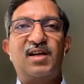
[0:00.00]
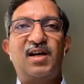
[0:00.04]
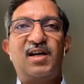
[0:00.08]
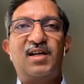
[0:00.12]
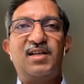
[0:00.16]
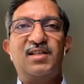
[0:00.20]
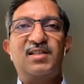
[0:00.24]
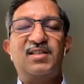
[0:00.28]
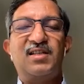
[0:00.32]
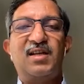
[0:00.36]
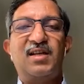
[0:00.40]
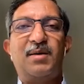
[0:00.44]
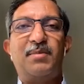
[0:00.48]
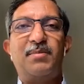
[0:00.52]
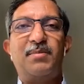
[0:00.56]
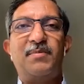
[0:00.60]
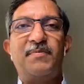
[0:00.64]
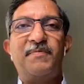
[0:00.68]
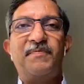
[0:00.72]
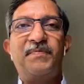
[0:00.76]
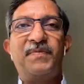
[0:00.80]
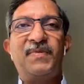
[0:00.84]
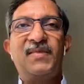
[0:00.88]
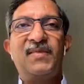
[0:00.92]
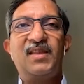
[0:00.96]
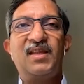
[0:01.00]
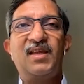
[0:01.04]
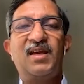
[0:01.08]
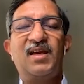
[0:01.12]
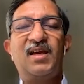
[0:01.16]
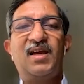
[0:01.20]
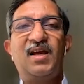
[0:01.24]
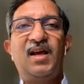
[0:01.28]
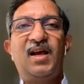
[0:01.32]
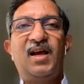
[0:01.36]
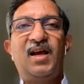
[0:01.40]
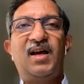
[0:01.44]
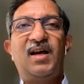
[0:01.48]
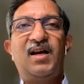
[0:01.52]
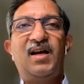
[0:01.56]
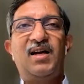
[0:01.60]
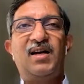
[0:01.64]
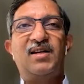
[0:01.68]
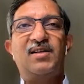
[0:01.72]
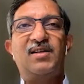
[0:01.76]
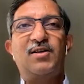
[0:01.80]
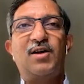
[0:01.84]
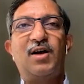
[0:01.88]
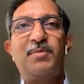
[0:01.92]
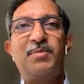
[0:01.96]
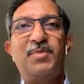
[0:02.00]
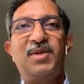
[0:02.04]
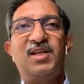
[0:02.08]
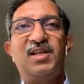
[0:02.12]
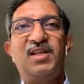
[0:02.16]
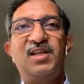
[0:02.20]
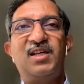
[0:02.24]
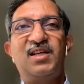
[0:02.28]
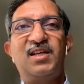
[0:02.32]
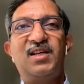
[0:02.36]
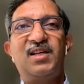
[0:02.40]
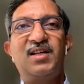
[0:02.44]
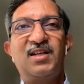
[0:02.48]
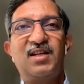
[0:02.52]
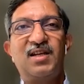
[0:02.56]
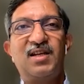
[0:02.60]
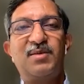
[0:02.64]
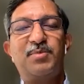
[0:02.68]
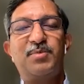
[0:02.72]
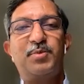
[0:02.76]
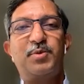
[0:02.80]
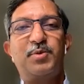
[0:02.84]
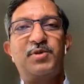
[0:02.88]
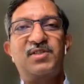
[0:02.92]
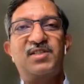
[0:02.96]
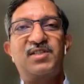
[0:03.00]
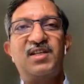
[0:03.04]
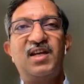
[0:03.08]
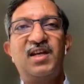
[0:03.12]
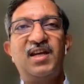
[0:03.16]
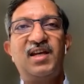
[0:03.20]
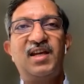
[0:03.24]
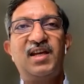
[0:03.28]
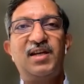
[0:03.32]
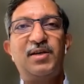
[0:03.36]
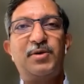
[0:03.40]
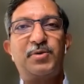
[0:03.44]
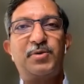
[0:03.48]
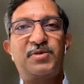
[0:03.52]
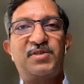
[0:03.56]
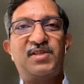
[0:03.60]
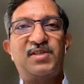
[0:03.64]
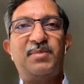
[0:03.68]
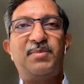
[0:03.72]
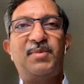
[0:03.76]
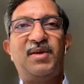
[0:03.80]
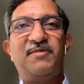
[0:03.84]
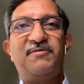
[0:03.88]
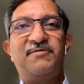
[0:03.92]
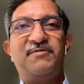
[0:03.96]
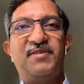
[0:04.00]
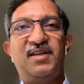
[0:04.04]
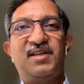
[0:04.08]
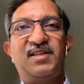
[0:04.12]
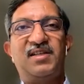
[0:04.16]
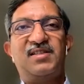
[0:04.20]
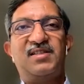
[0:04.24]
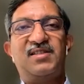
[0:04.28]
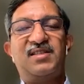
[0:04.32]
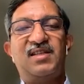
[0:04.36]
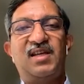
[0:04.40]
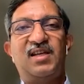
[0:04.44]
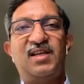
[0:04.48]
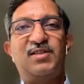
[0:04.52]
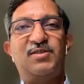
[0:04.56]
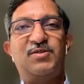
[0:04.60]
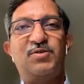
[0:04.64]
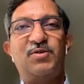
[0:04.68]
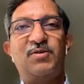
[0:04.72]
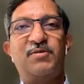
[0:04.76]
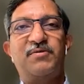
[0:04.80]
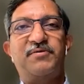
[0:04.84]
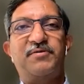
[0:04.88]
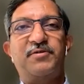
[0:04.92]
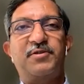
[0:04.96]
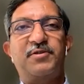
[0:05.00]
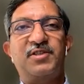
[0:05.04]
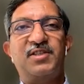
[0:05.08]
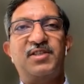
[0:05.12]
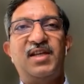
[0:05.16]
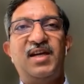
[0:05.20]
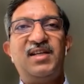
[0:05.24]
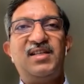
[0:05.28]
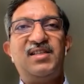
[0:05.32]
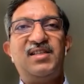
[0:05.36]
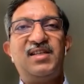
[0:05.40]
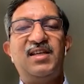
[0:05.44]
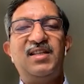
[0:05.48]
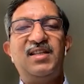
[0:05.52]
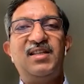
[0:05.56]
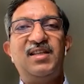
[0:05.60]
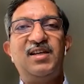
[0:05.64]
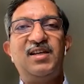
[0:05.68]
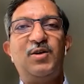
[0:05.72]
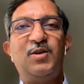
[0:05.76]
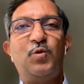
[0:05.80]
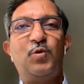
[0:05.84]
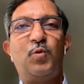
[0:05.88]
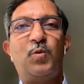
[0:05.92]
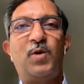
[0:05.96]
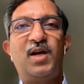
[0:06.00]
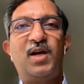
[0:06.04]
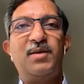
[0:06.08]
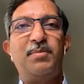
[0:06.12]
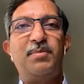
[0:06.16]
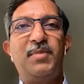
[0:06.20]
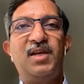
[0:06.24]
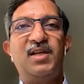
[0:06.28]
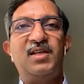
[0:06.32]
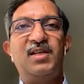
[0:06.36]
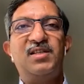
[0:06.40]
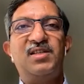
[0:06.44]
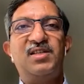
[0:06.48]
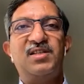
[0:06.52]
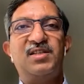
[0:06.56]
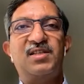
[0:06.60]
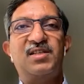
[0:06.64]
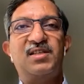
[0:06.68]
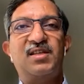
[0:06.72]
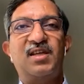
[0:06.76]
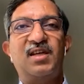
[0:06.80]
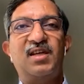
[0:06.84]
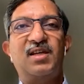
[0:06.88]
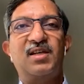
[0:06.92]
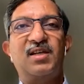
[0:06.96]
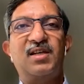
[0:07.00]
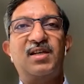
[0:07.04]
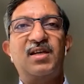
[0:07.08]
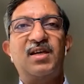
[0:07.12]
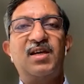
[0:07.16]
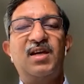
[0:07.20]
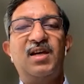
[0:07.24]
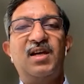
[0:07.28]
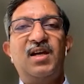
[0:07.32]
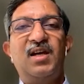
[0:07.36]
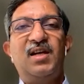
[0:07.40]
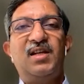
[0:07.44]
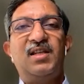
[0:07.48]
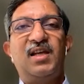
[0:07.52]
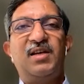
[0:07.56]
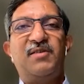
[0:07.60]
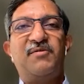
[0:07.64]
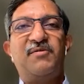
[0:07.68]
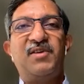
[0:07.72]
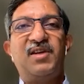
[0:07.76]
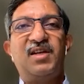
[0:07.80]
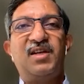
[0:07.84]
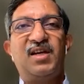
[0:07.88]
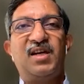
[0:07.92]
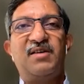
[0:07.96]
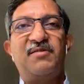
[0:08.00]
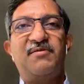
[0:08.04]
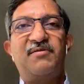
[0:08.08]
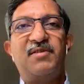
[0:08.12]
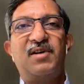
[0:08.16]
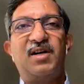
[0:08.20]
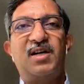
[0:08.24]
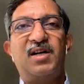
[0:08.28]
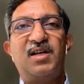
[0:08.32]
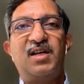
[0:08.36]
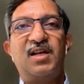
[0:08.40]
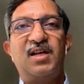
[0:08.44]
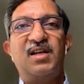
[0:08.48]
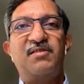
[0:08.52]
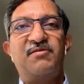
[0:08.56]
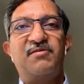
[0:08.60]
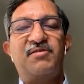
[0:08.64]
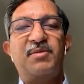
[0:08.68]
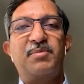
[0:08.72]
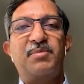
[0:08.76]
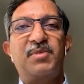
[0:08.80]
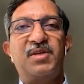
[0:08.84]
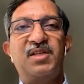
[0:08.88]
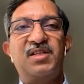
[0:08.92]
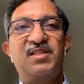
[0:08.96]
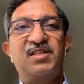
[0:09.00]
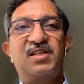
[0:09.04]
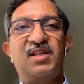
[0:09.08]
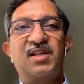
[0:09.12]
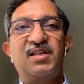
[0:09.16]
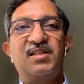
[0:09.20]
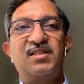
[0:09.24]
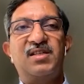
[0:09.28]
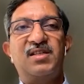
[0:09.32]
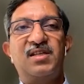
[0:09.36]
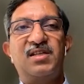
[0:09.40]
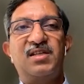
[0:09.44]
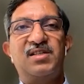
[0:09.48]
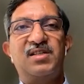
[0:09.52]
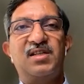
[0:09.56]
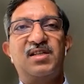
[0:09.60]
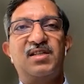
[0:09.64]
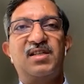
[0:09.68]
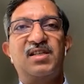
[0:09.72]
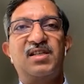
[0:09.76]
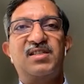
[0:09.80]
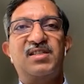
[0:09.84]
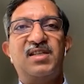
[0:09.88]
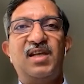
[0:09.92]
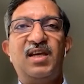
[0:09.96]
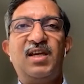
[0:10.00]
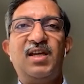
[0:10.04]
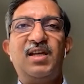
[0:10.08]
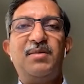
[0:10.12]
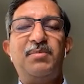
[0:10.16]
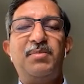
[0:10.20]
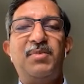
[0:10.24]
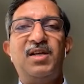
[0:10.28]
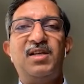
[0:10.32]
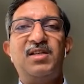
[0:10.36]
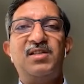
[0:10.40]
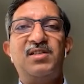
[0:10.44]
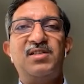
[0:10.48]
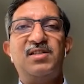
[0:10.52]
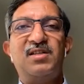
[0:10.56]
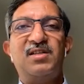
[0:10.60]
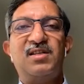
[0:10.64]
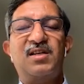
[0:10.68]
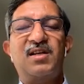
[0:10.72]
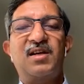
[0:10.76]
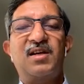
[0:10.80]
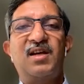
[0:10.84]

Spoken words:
are some raw material inputs leading to some effects and so forth. That's, I think, one major thing that we have learned from digitization. The second major